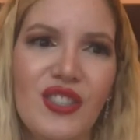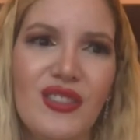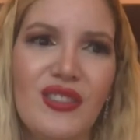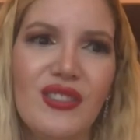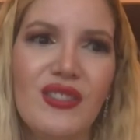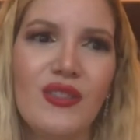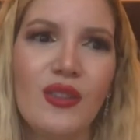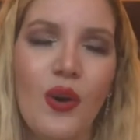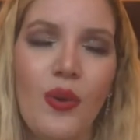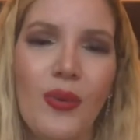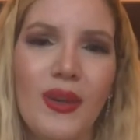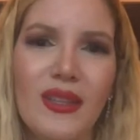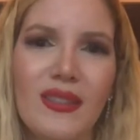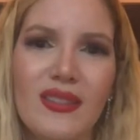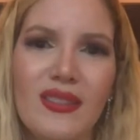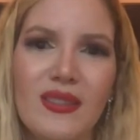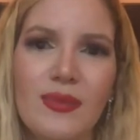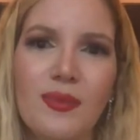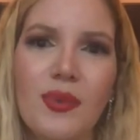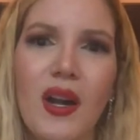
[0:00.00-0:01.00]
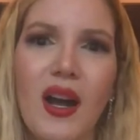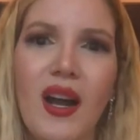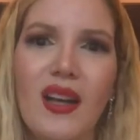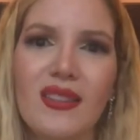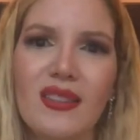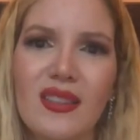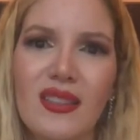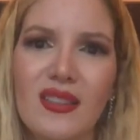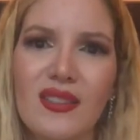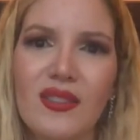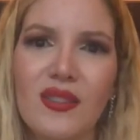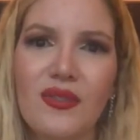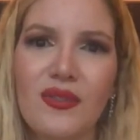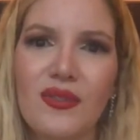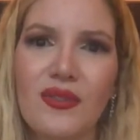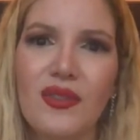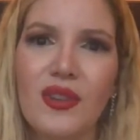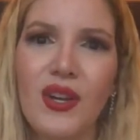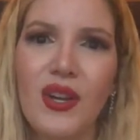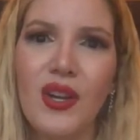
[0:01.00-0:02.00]
knowing this process
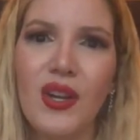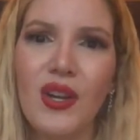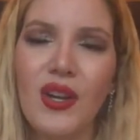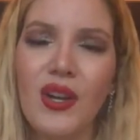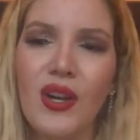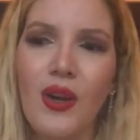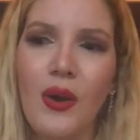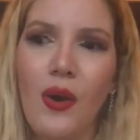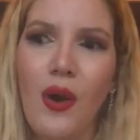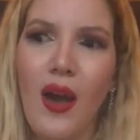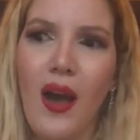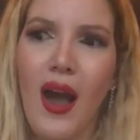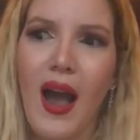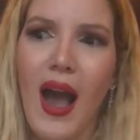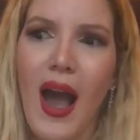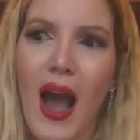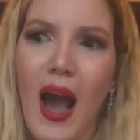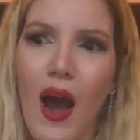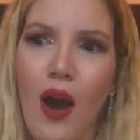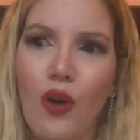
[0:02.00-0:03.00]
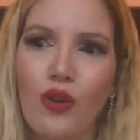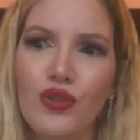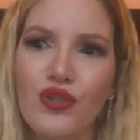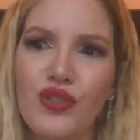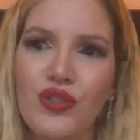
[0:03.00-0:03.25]
of how